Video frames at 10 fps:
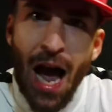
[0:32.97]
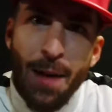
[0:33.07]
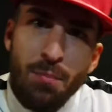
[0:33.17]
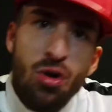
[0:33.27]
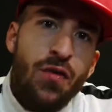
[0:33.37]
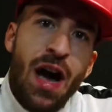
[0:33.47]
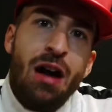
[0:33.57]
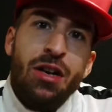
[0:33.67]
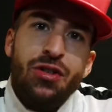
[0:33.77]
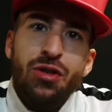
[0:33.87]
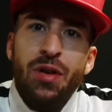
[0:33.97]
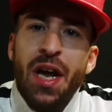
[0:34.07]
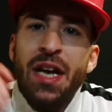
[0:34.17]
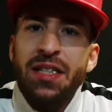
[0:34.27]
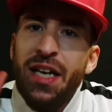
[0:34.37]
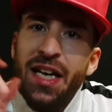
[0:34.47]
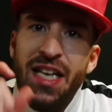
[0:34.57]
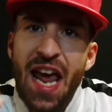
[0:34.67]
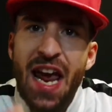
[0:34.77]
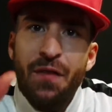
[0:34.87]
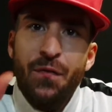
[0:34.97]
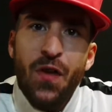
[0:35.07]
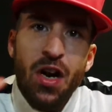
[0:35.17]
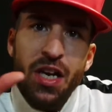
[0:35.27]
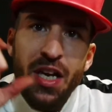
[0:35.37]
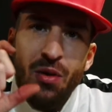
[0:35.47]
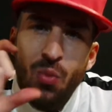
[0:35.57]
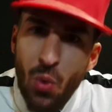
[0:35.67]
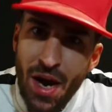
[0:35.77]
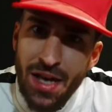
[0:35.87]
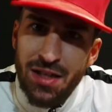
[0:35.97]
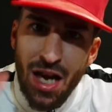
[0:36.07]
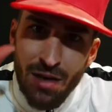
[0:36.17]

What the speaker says: I move out in 2 days, and I can't fucking wait.